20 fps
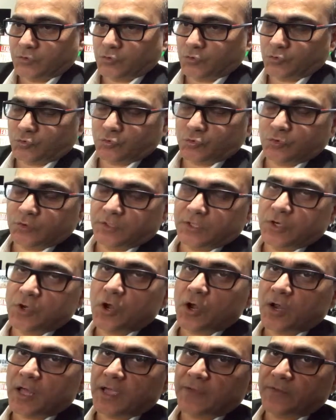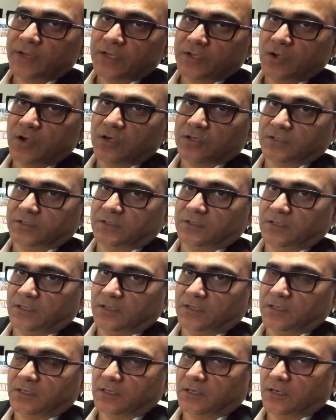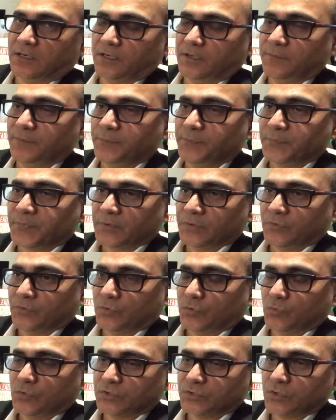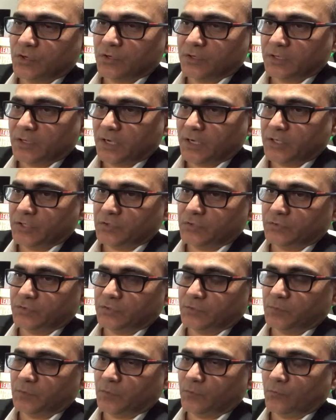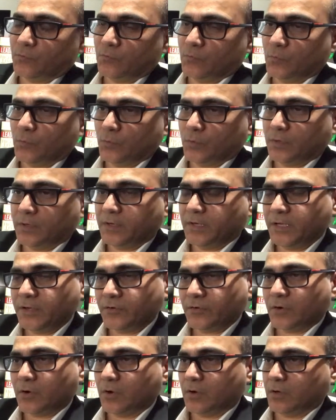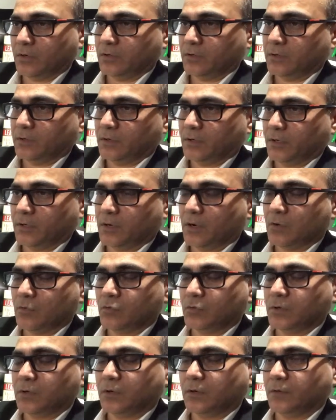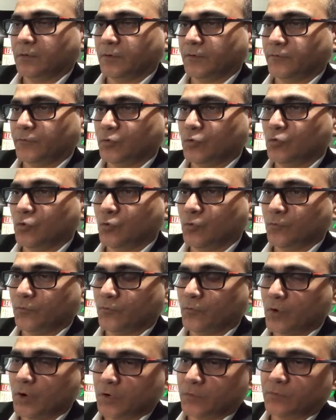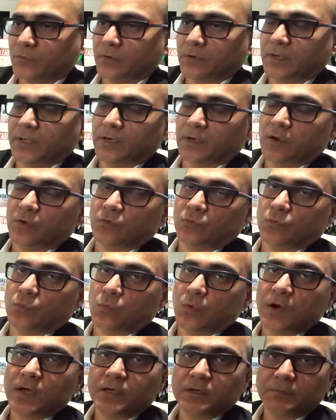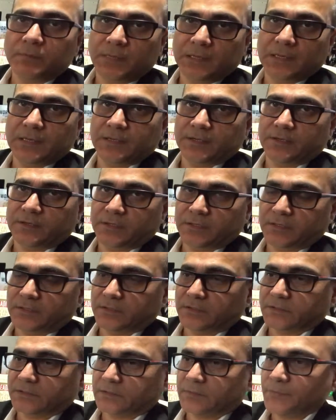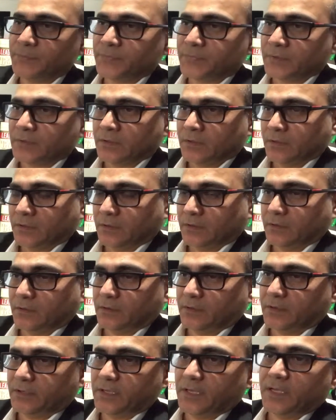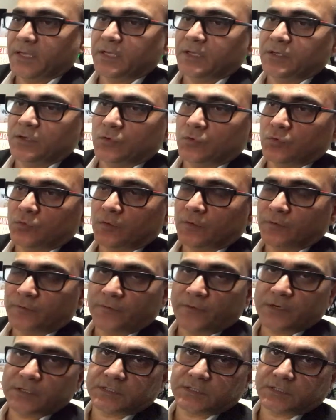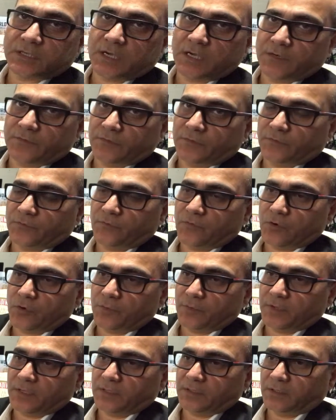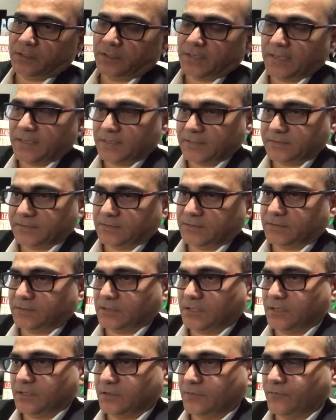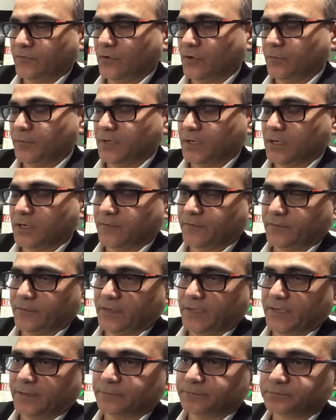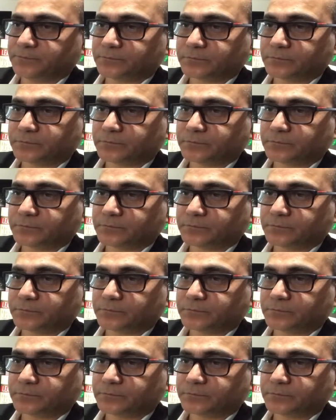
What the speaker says: so it did not have any oxygen at the time, so it was only hydrogen. But later on, around, if you go forward around 1 billion years, then first star was formed and the galaxies started forming after that.